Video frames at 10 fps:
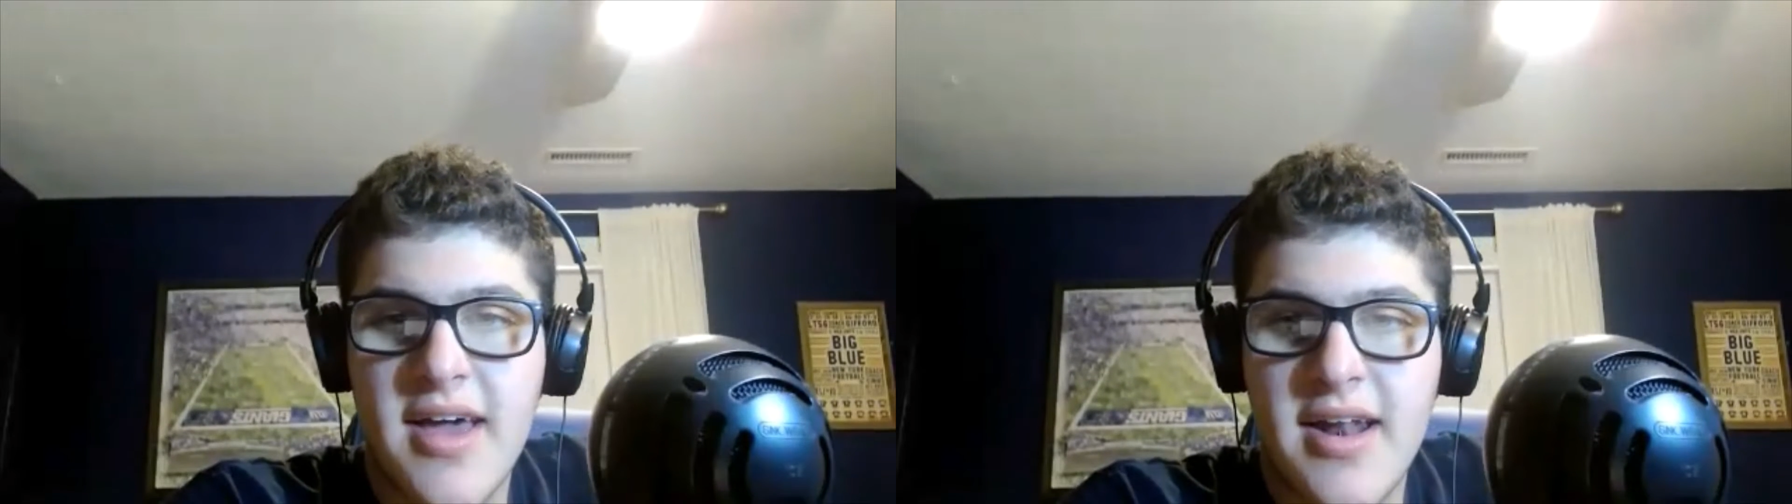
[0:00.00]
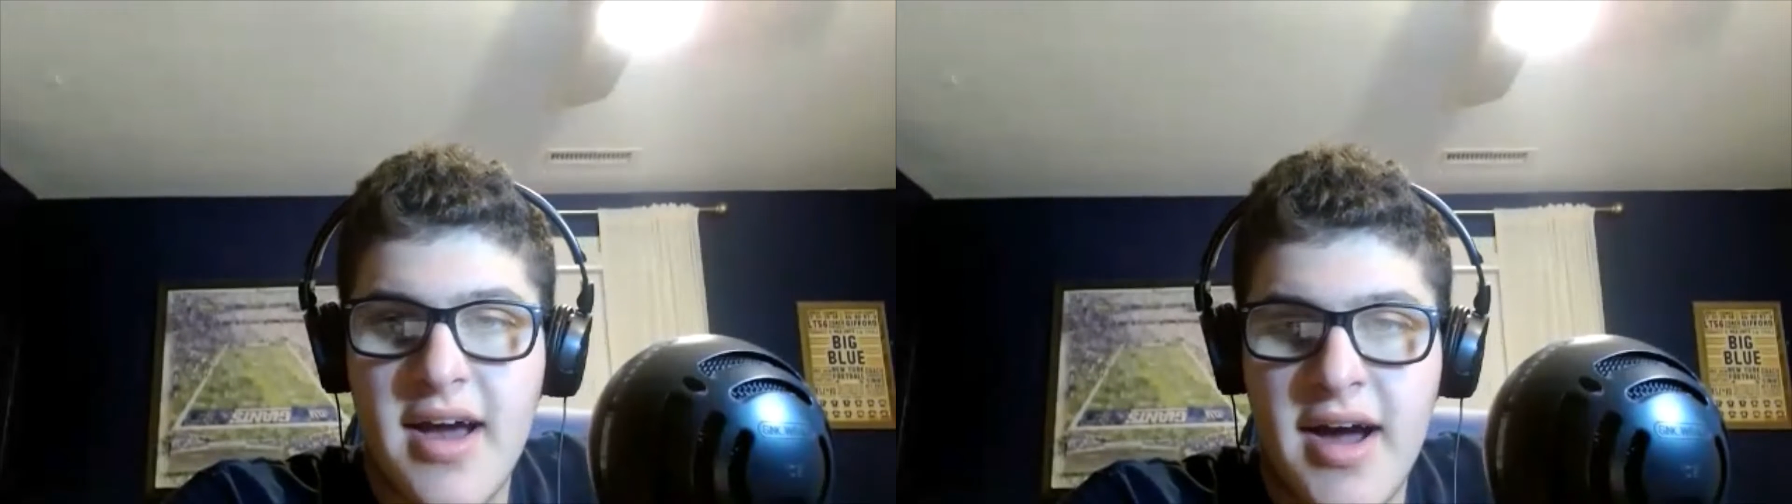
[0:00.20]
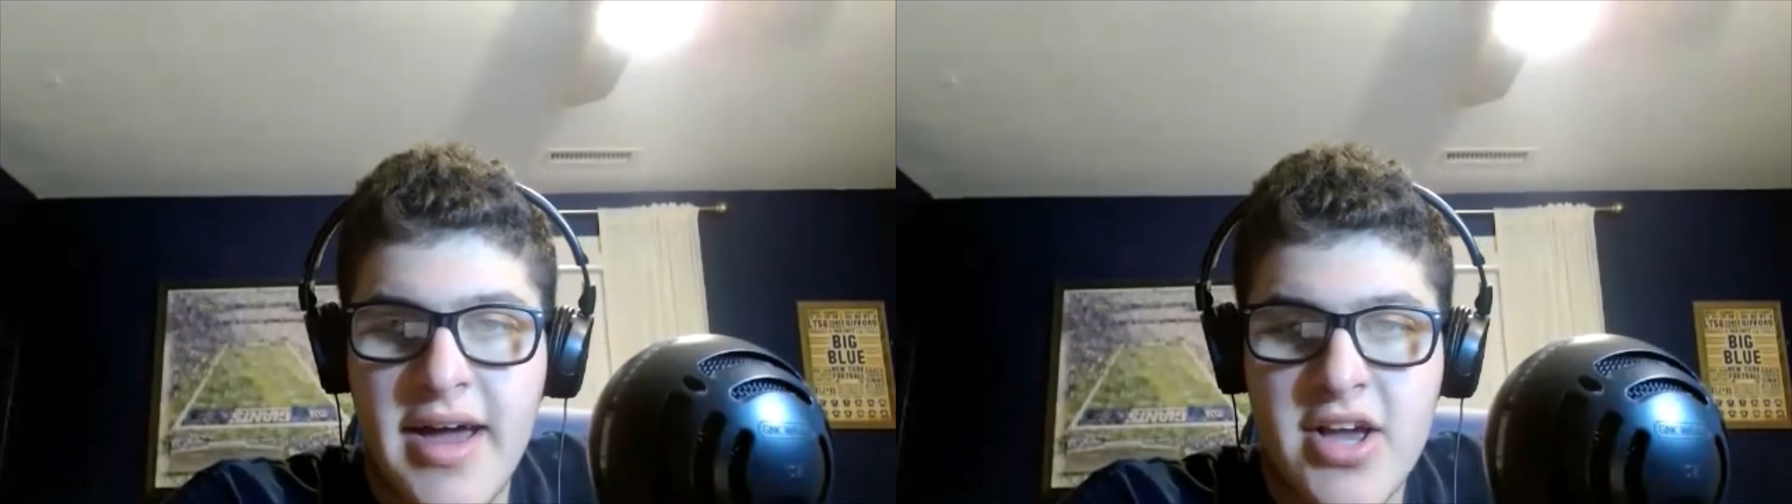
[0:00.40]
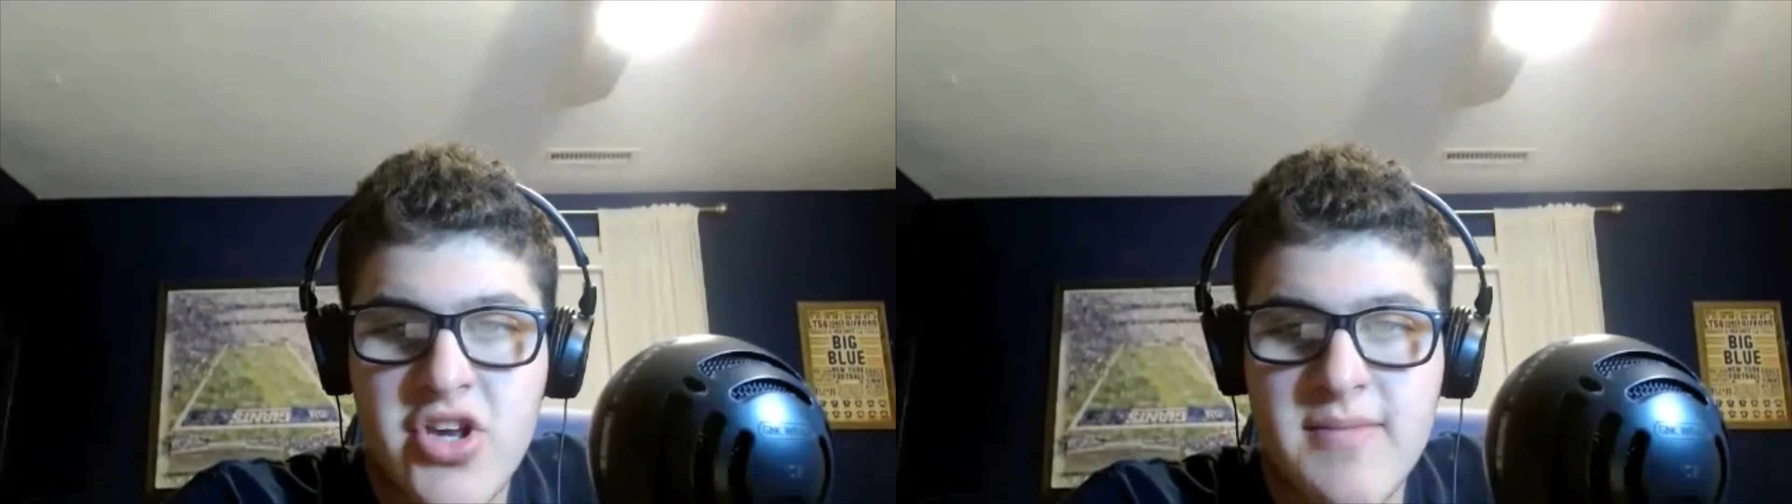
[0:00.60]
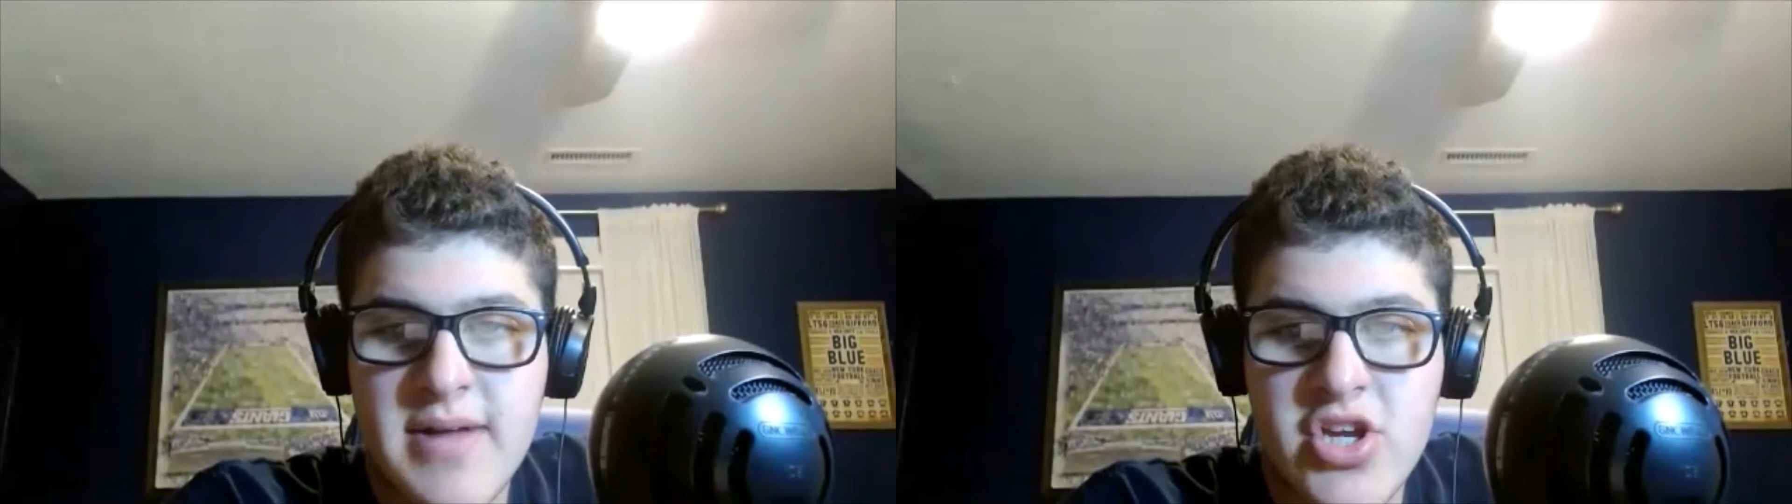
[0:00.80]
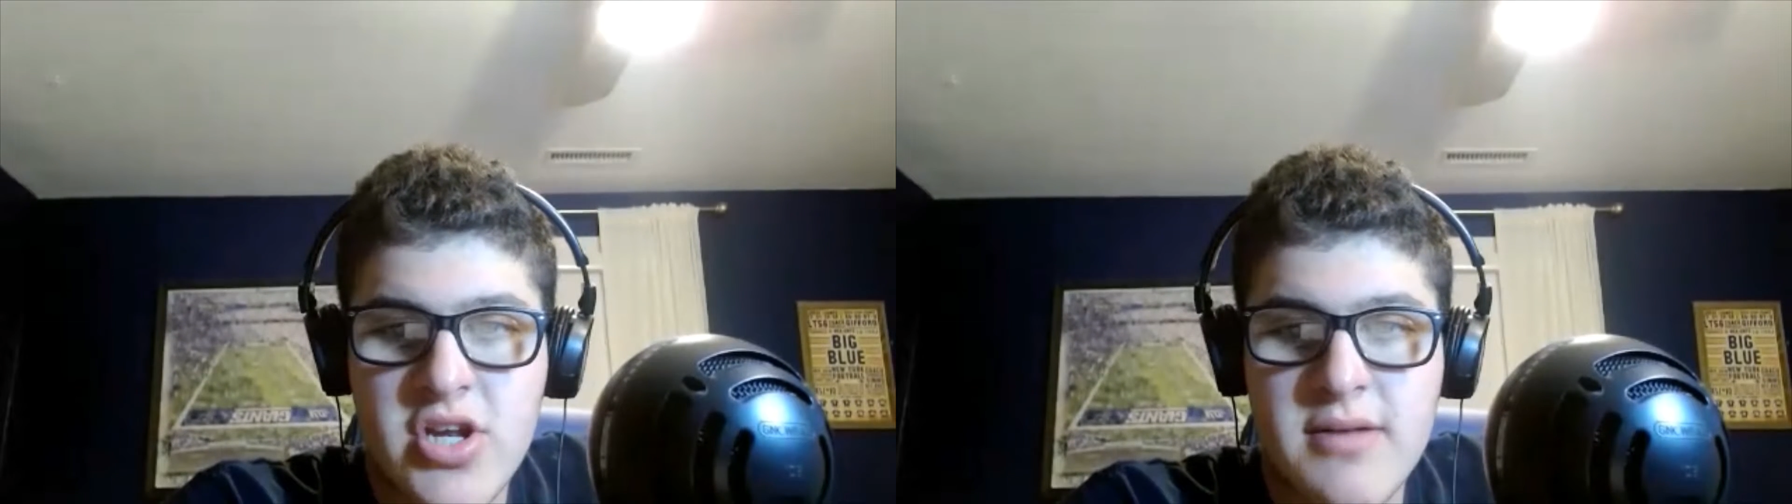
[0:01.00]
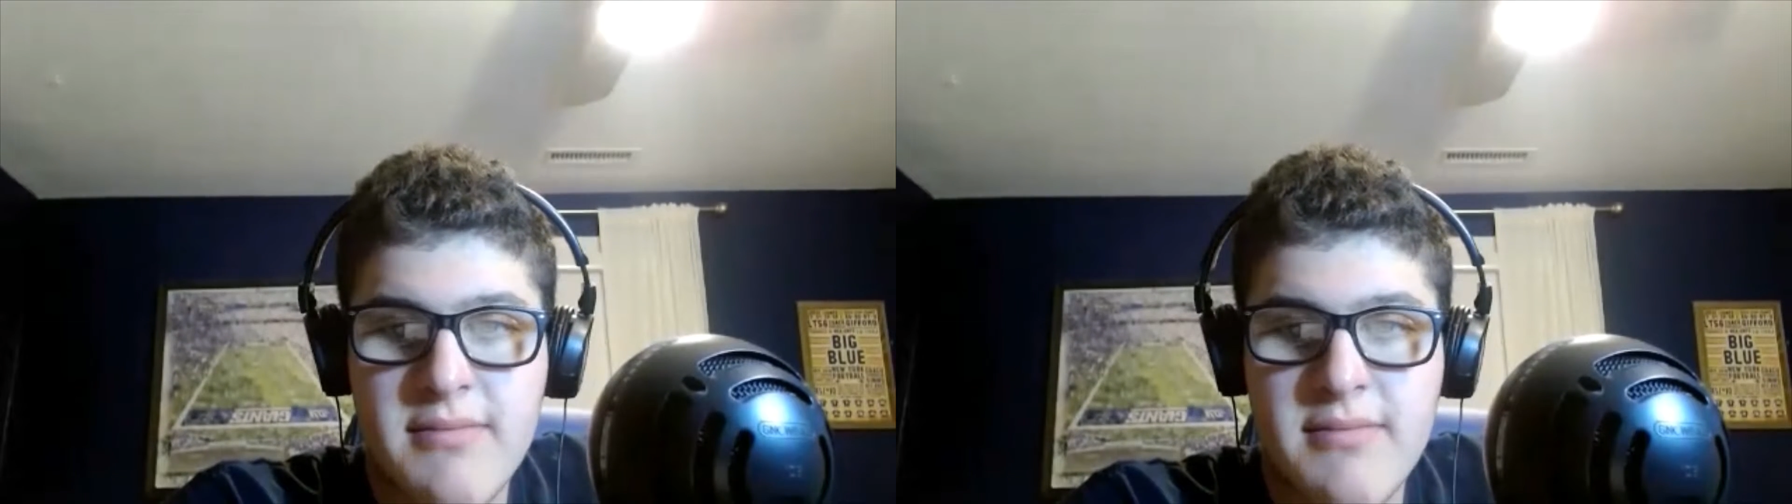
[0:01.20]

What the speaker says: And I actually mentioned